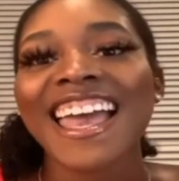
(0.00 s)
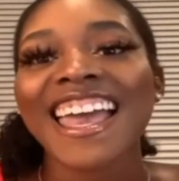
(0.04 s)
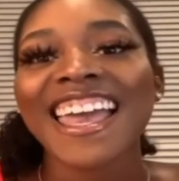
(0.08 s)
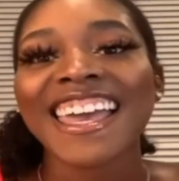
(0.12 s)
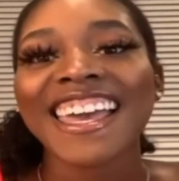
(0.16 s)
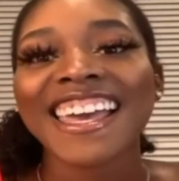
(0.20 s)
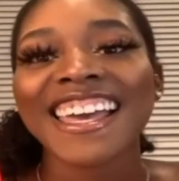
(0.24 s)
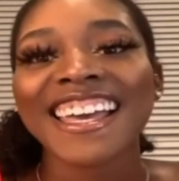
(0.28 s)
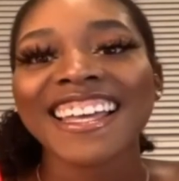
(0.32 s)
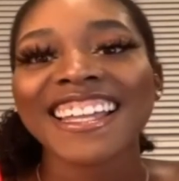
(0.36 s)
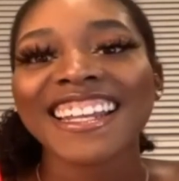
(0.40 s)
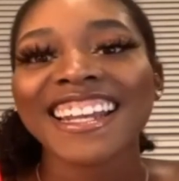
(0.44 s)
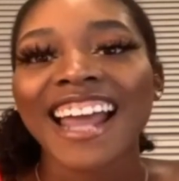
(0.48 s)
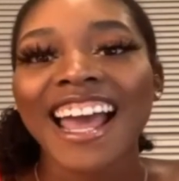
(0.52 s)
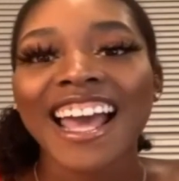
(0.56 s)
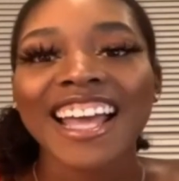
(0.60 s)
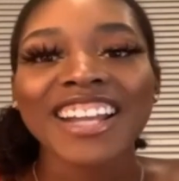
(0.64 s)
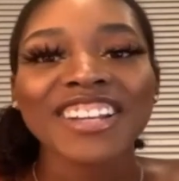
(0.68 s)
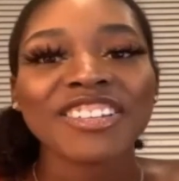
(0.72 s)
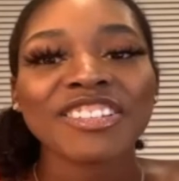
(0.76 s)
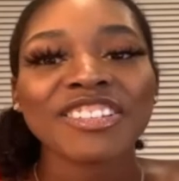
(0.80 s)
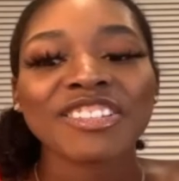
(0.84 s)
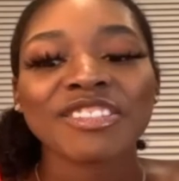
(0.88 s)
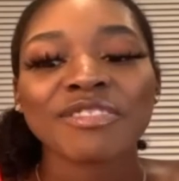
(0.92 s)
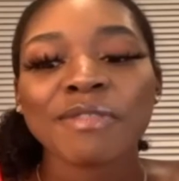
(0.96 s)
And I
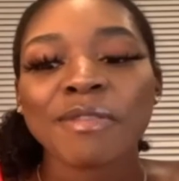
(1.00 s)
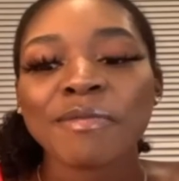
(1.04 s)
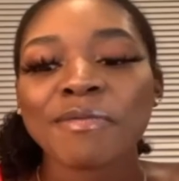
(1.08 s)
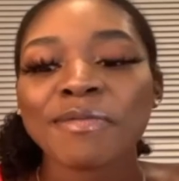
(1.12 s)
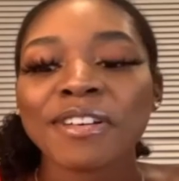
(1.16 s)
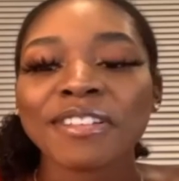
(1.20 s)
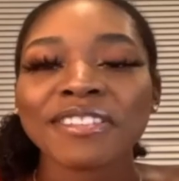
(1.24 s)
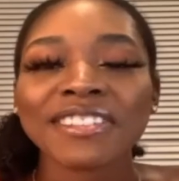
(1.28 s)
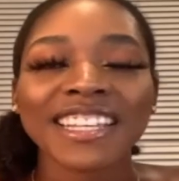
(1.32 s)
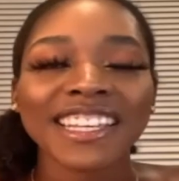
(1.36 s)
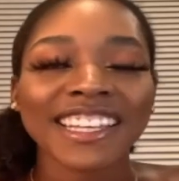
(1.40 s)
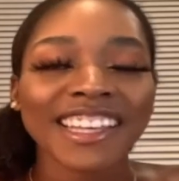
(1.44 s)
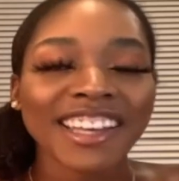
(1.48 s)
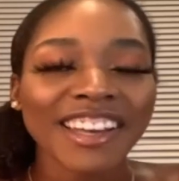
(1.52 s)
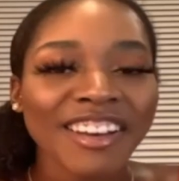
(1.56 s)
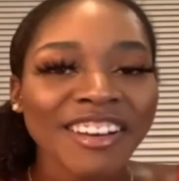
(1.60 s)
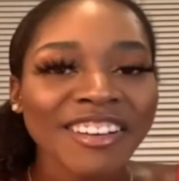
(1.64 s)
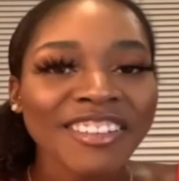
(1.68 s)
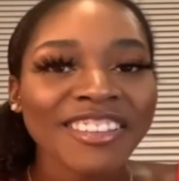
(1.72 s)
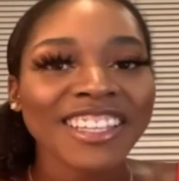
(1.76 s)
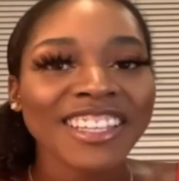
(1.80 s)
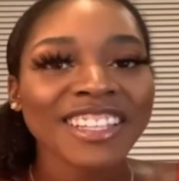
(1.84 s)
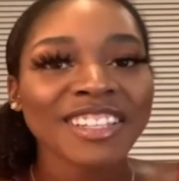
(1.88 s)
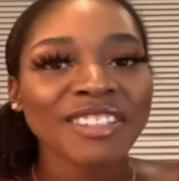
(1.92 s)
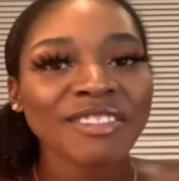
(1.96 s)
just remember I was like, "Oh,
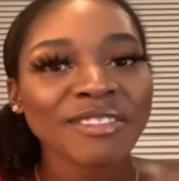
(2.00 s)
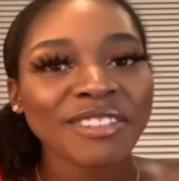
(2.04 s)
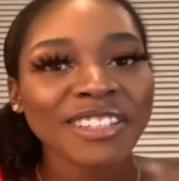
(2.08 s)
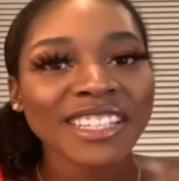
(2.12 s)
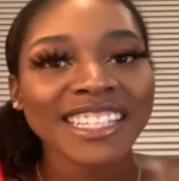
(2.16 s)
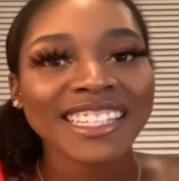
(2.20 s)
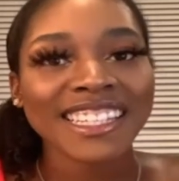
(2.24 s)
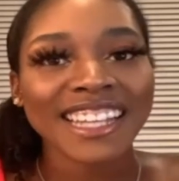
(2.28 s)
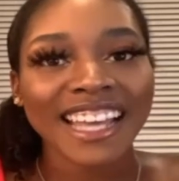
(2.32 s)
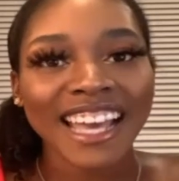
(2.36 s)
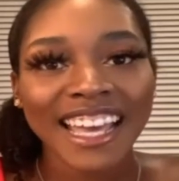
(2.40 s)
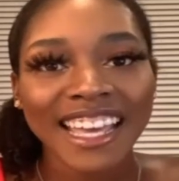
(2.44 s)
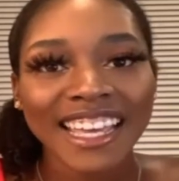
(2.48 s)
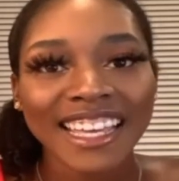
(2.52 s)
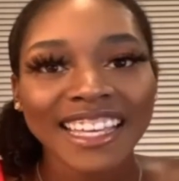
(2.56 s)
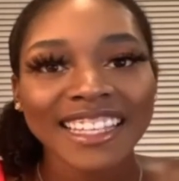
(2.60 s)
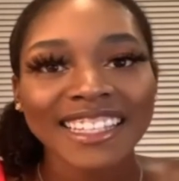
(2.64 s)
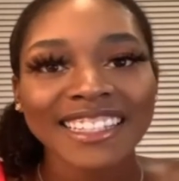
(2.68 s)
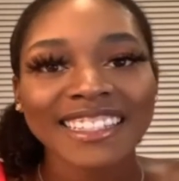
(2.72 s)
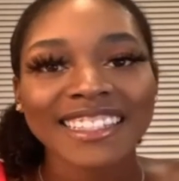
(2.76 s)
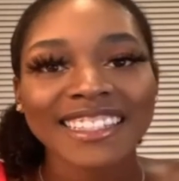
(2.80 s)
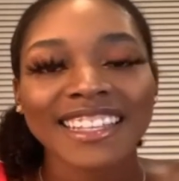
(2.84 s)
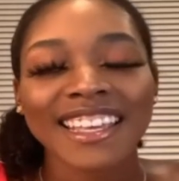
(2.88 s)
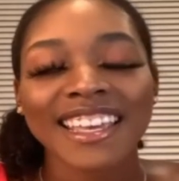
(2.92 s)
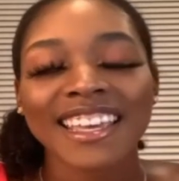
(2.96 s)
that's really
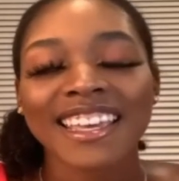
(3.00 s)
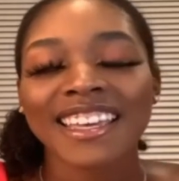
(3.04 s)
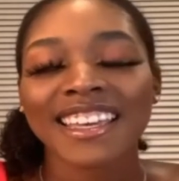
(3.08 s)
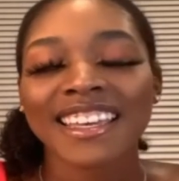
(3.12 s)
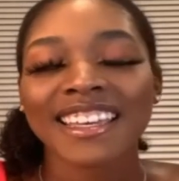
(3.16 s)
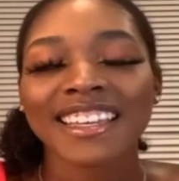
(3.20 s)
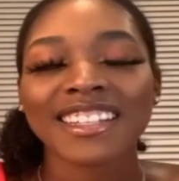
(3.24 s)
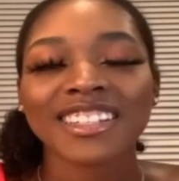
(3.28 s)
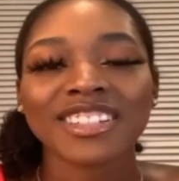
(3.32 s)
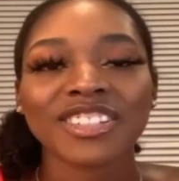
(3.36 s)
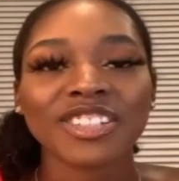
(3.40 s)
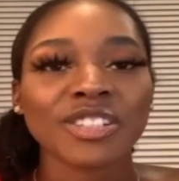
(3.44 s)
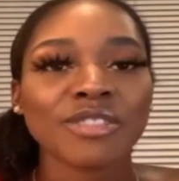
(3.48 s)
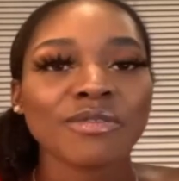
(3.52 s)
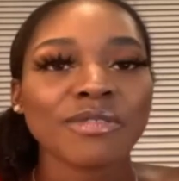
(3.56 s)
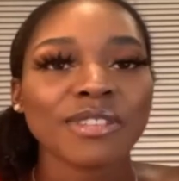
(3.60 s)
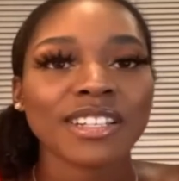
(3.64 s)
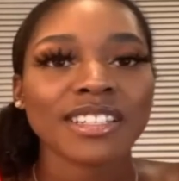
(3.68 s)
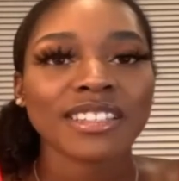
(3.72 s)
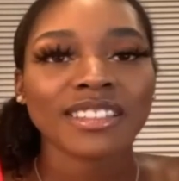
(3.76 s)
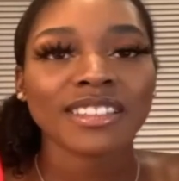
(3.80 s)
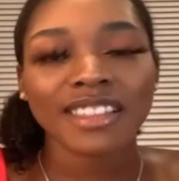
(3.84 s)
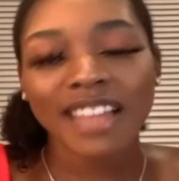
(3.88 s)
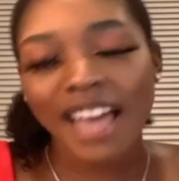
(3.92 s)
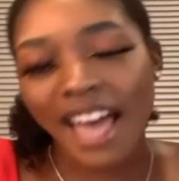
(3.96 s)
nice." And she
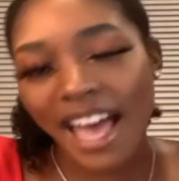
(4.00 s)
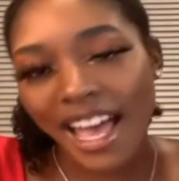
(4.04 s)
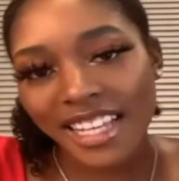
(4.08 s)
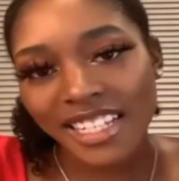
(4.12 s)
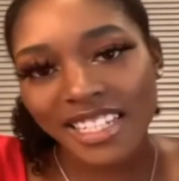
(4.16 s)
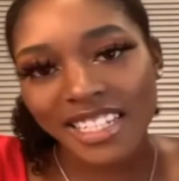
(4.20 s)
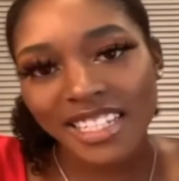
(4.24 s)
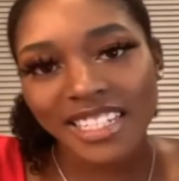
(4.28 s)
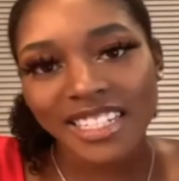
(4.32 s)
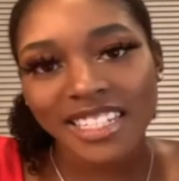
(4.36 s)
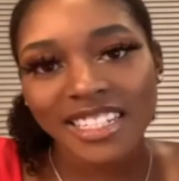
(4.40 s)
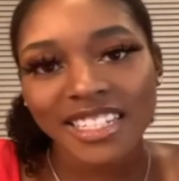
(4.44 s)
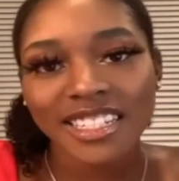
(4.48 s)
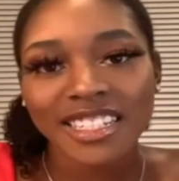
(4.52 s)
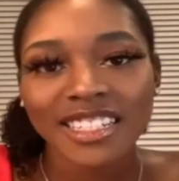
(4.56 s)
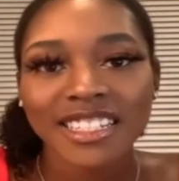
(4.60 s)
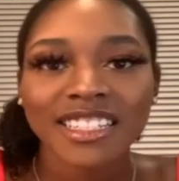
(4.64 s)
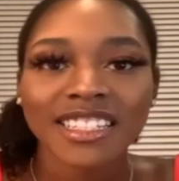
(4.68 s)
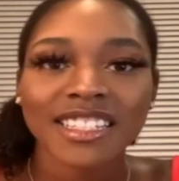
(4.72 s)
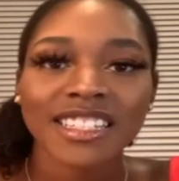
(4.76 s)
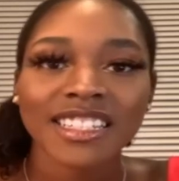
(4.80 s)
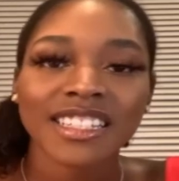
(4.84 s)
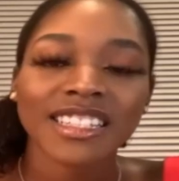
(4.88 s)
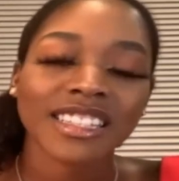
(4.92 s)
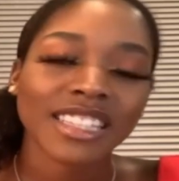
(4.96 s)
wears
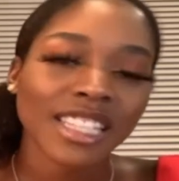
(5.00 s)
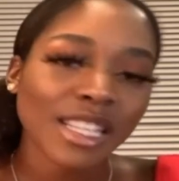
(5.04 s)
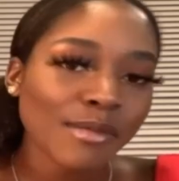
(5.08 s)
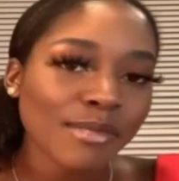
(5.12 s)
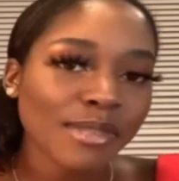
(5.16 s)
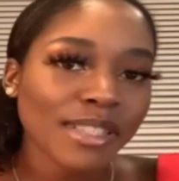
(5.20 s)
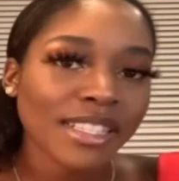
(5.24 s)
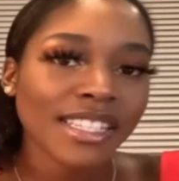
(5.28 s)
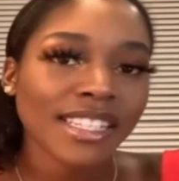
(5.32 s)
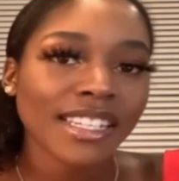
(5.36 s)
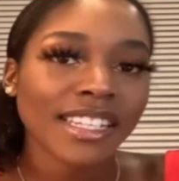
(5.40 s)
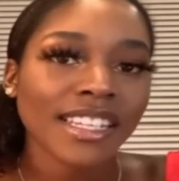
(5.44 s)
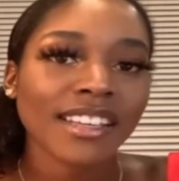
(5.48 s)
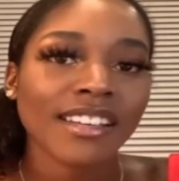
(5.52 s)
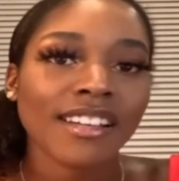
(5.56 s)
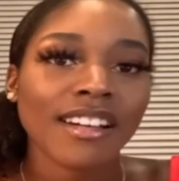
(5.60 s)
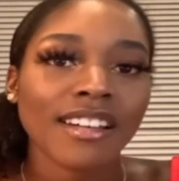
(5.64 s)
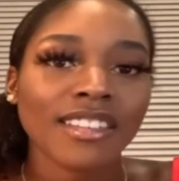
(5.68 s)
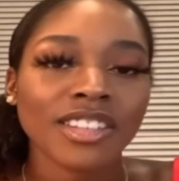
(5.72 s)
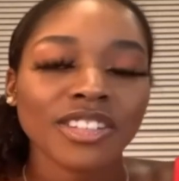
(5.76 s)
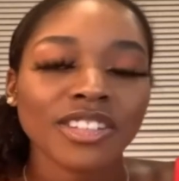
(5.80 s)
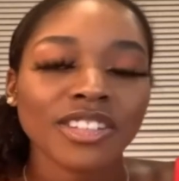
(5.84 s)
lashes and lipstick on the